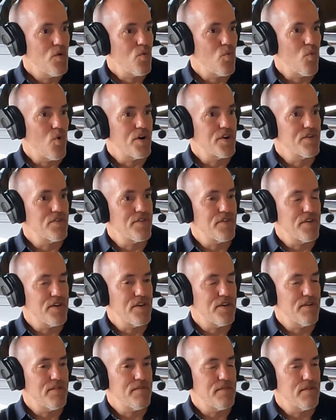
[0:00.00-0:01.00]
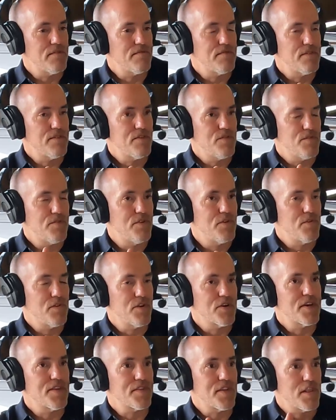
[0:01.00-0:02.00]
what are the you, you
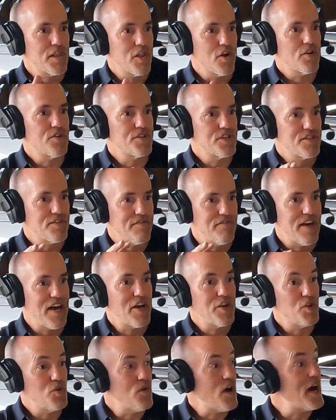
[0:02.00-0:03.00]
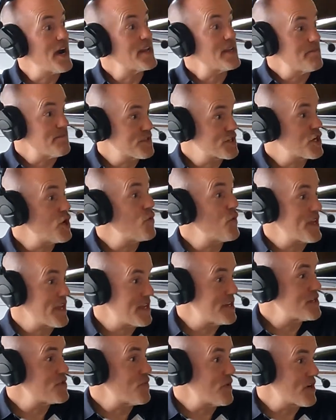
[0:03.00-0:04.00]
look at the largest value items going
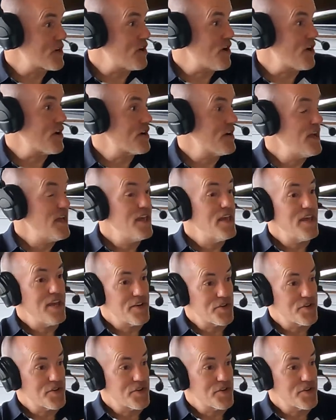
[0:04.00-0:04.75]
into a car mm-hmm.